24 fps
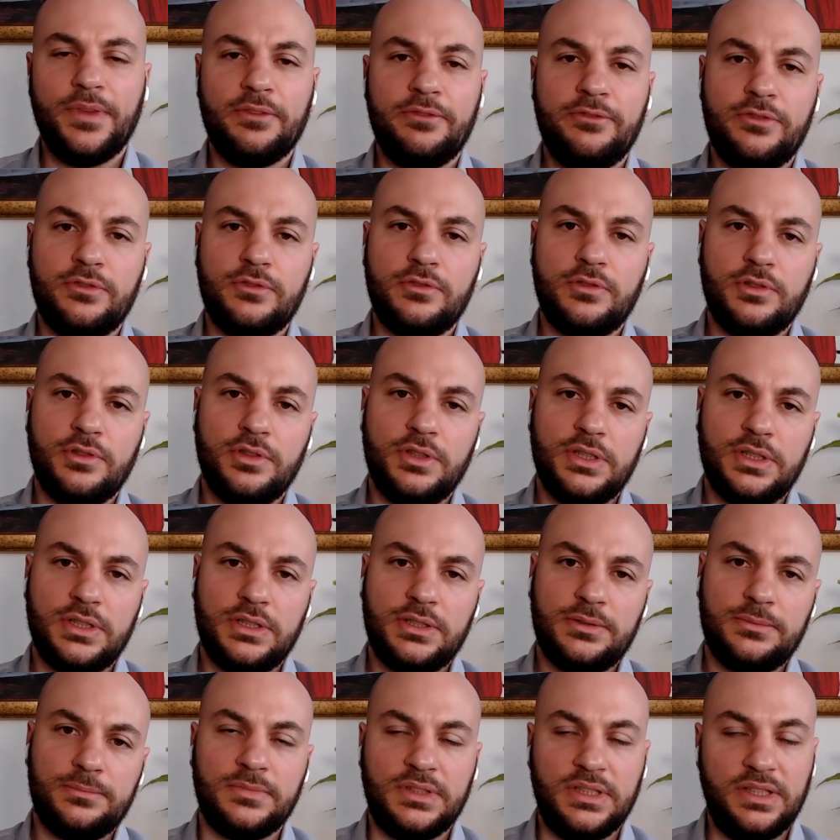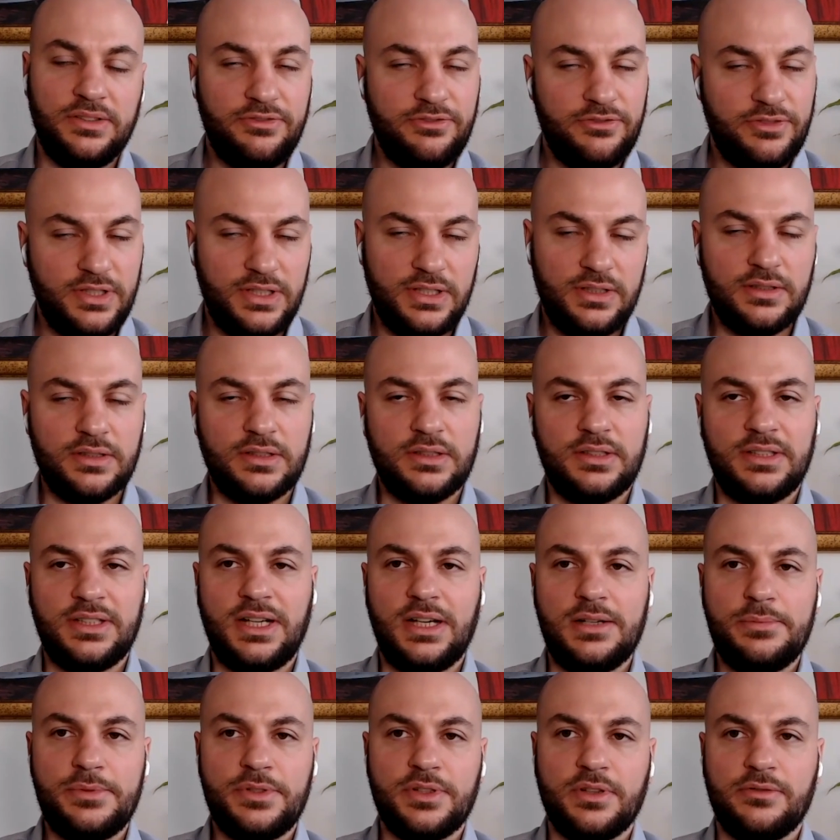For different
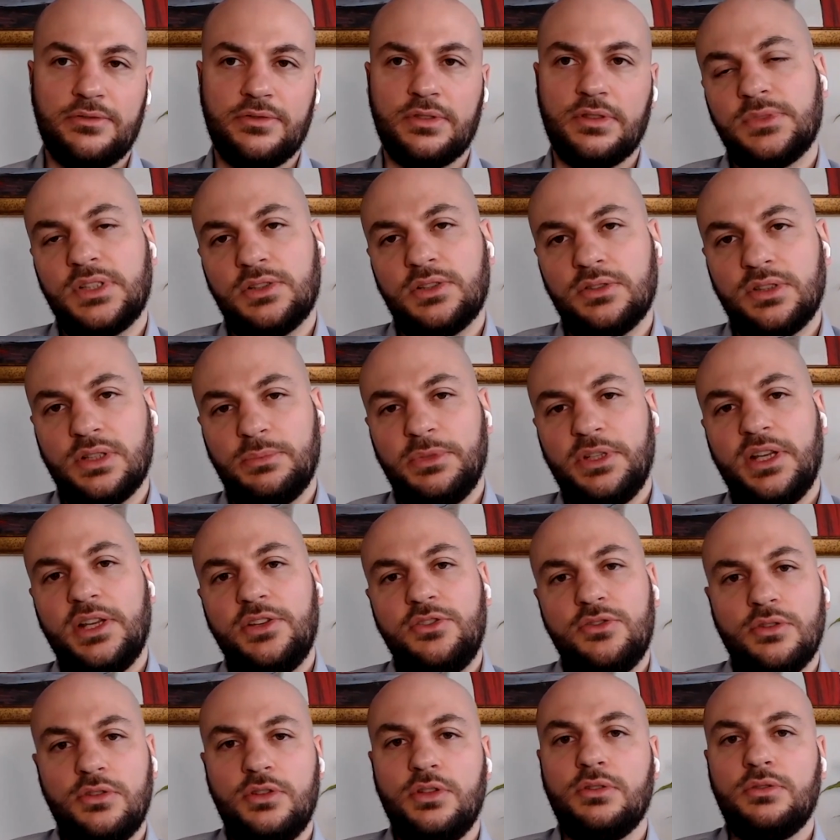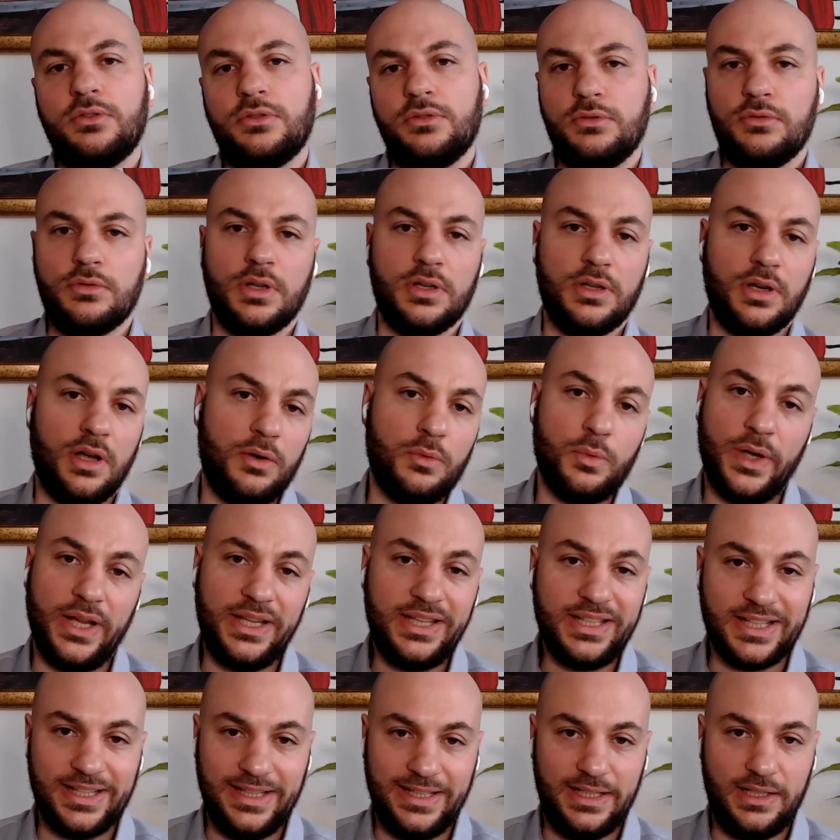types of contamination, you could do a
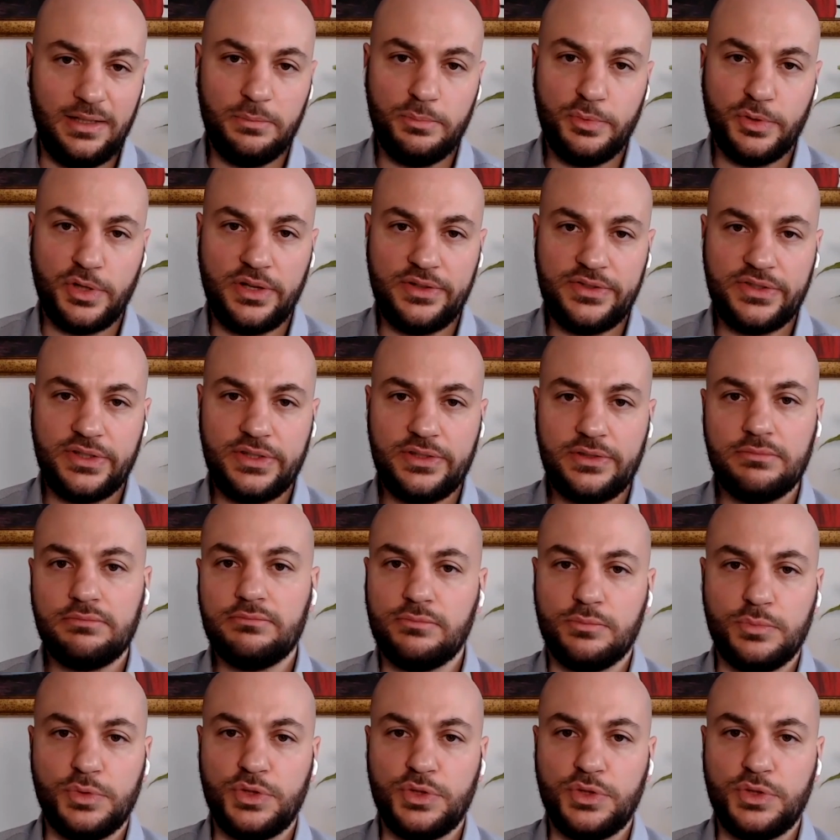wet cleaning process,